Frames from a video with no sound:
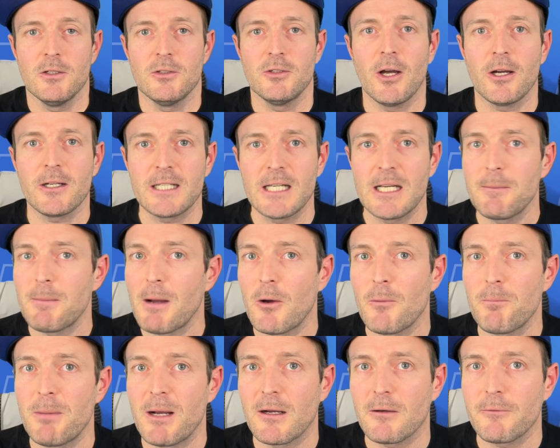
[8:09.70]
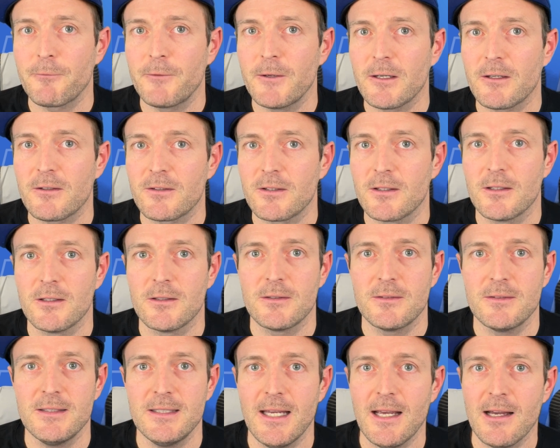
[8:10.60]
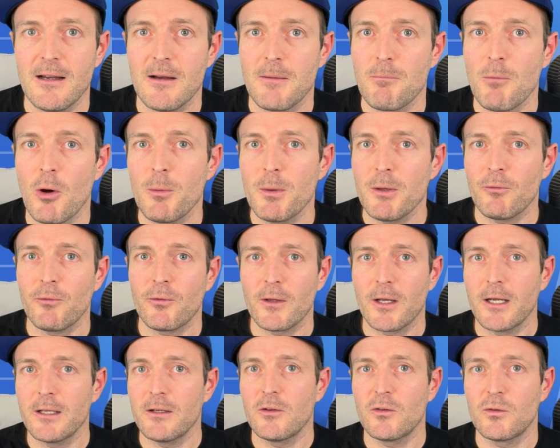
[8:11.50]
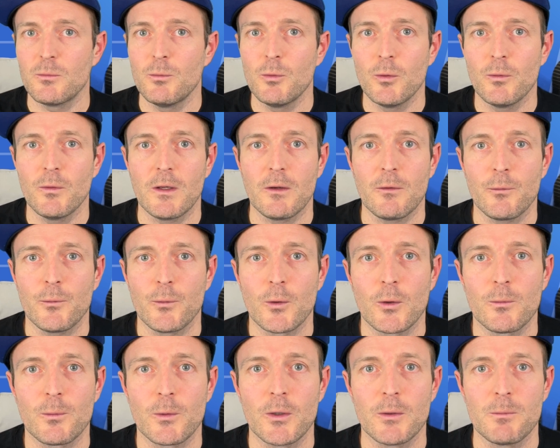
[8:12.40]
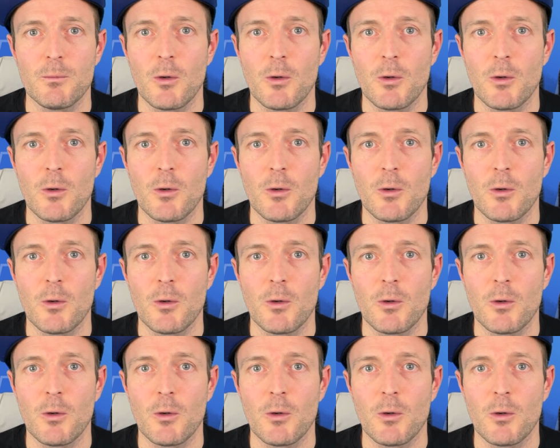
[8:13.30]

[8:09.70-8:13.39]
talking about bug fixes, yeah, MobiFlight is moving forward,